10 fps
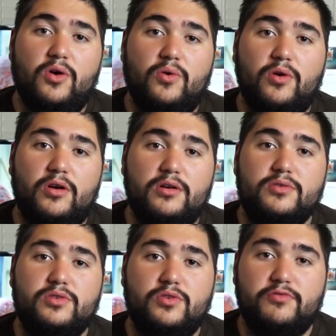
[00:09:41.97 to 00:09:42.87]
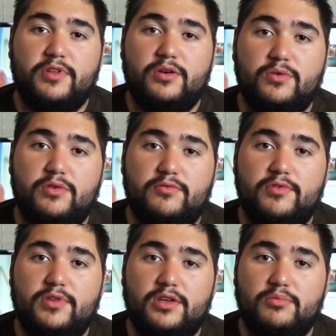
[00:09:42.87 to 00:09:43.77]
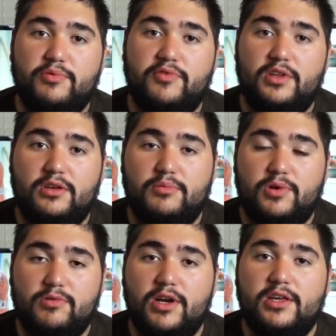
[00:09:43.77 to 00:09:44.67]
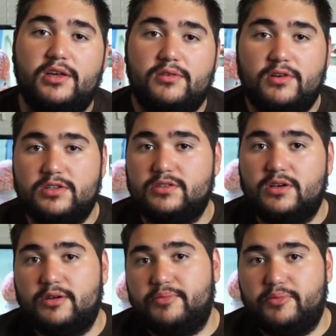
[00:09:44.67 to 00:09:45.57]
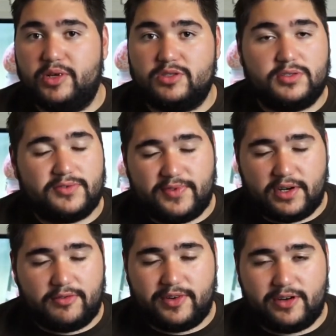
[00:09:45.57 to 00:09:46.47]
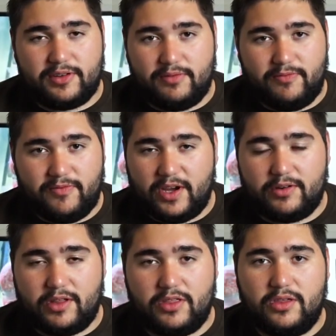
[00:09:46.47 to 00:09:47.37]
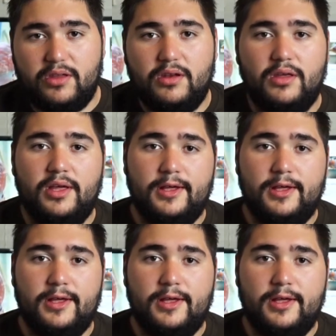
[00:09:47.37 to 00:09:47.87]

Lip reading: or your Flowerhorn food that you've been feeding them already, crush it up, make sure it's very thin.